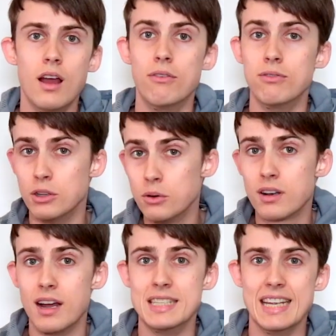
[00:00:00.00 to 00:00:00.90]
A
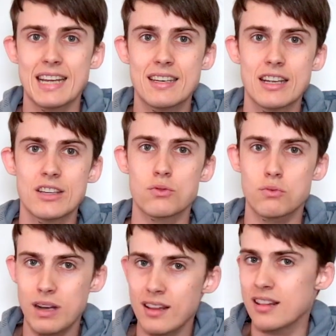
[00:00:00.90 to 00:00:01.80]
fluidized head is
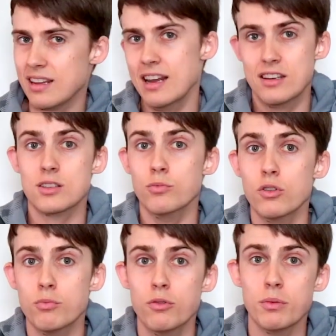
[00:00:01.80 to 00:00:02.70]
really the key to
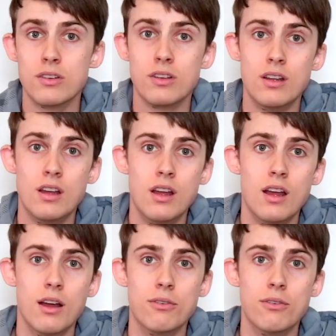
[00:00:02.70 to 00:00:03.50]
smooth movement. A